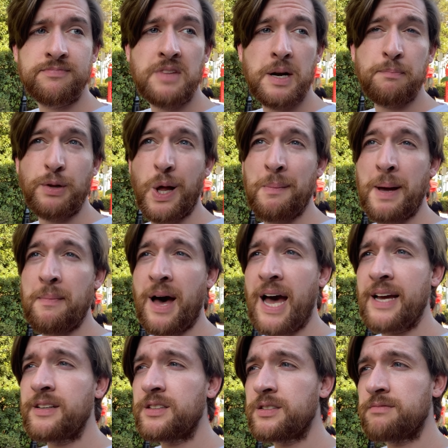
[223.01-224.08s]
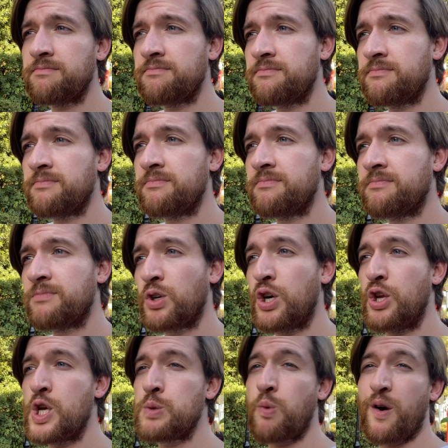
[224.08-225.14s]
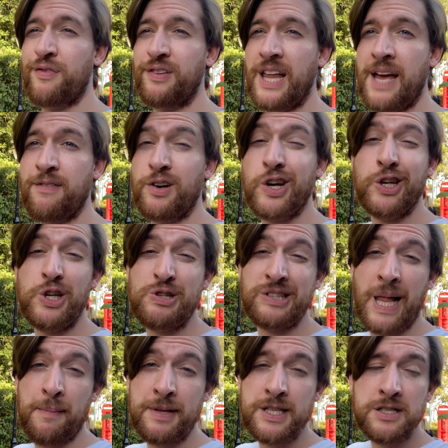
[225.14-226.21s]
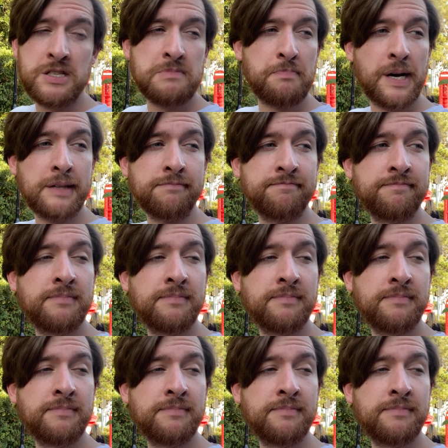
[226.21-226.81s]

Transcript: Didn't blow my mind. Could use more flavor, could use lemons, but